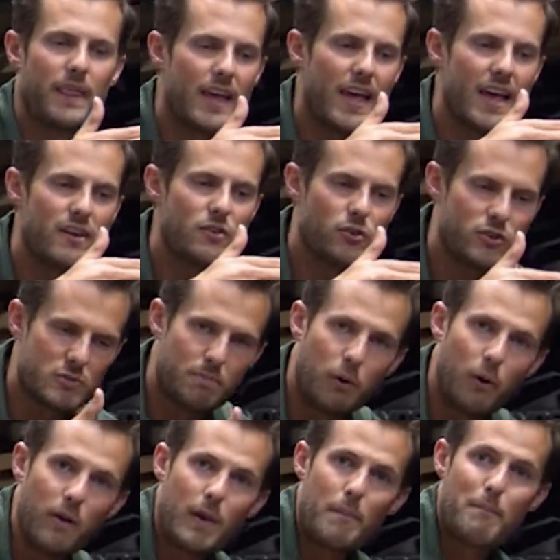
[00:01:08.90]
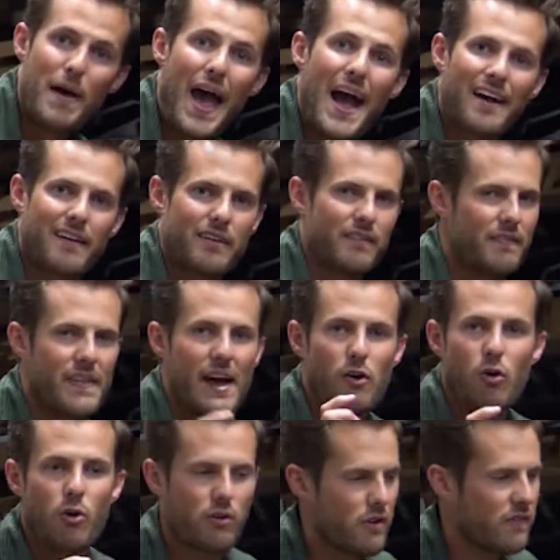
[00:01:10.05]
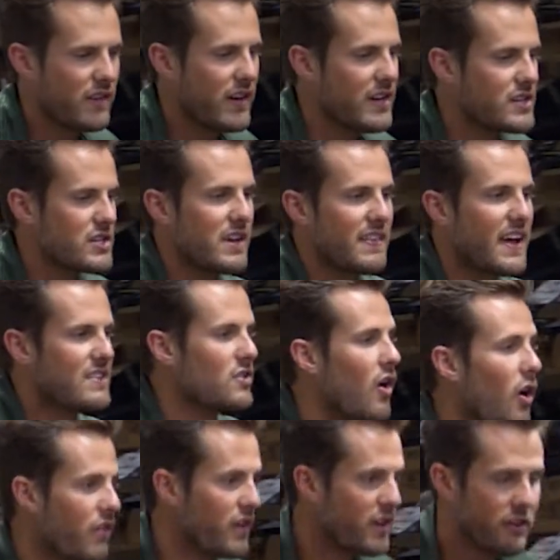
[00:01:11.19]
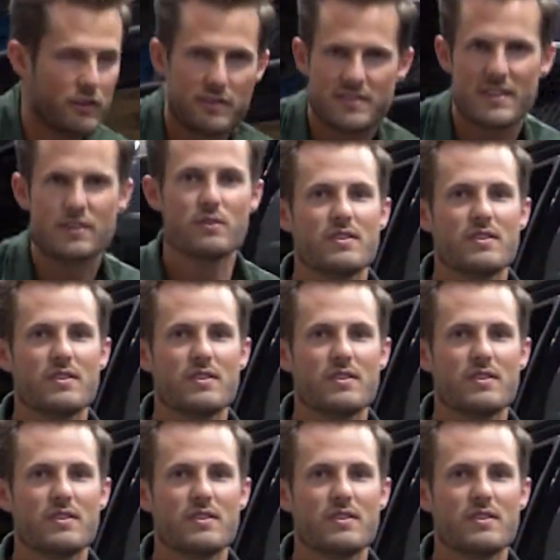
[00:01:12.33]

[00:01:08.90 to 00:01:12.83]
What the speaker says: and you'll just pull it back that 1/4 of an inch. And that's all the clearance that you